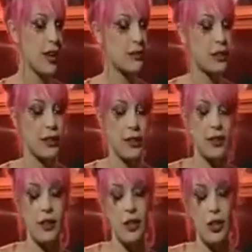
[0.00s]
Everything
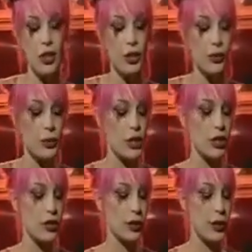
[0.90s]
that we
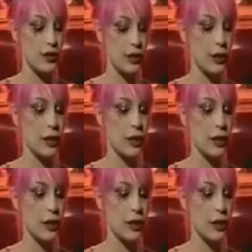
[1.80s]
do and everything